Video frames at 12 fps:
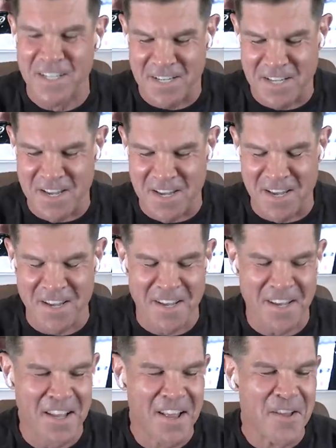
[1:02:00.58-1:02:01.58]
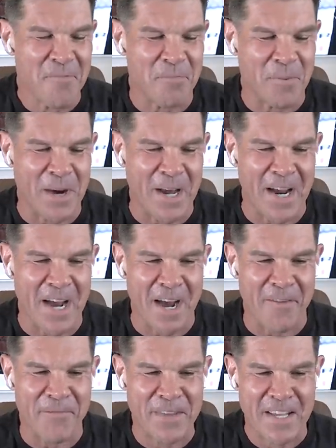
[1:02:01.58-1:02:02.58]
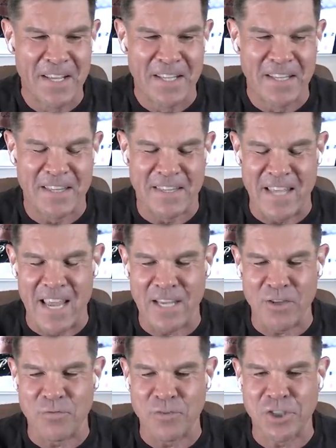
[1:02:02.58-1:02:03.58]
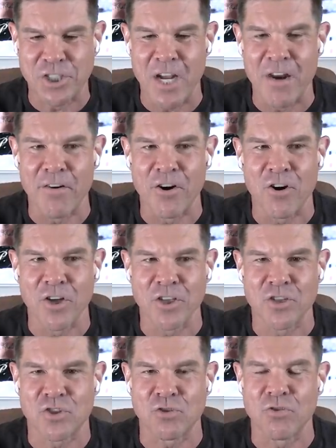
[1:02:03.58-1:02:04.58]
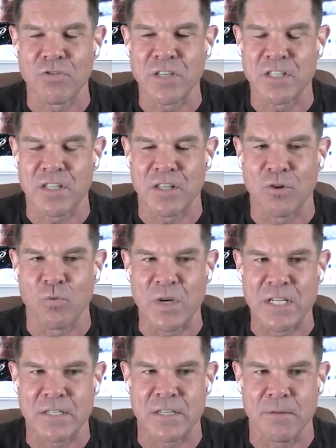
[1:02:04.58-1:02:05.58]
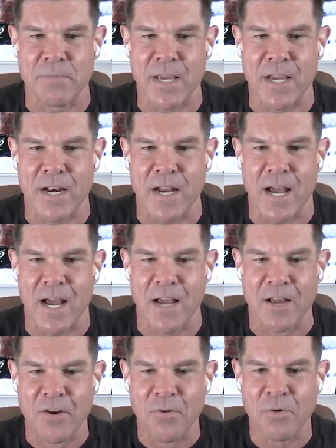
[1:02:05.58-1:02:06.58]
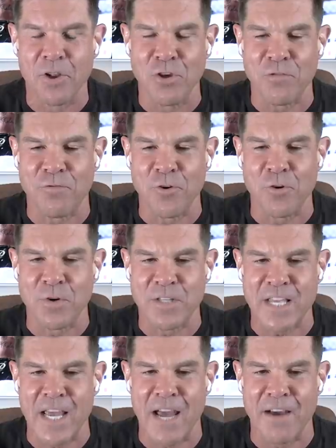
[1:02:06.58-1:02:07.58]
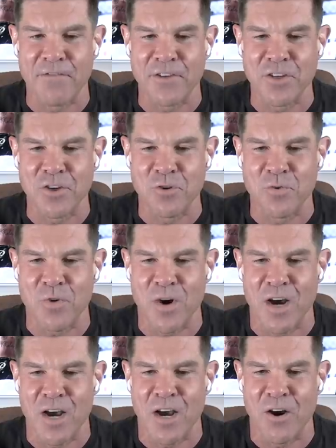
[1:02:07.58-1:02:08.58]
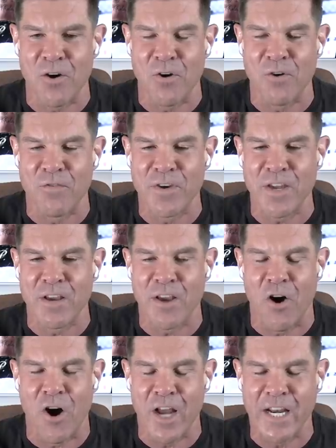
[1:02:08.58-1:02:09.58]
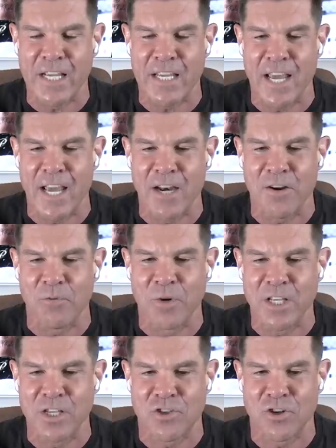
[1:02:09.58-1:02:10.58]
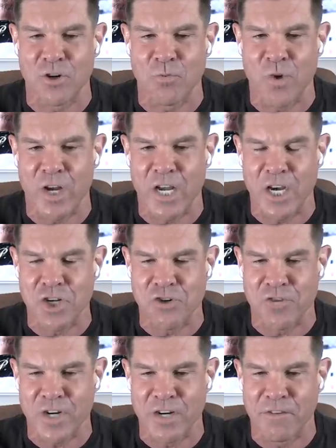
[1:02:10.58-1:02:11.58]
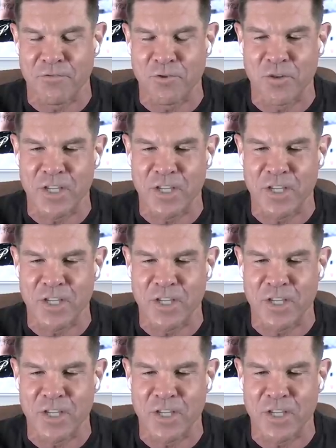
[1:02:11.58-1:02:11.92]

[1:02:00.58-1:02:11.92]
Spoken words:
But thank you for sharing all your stories and the wisdom. And we look forward to having you over on again when you turn 100 in a few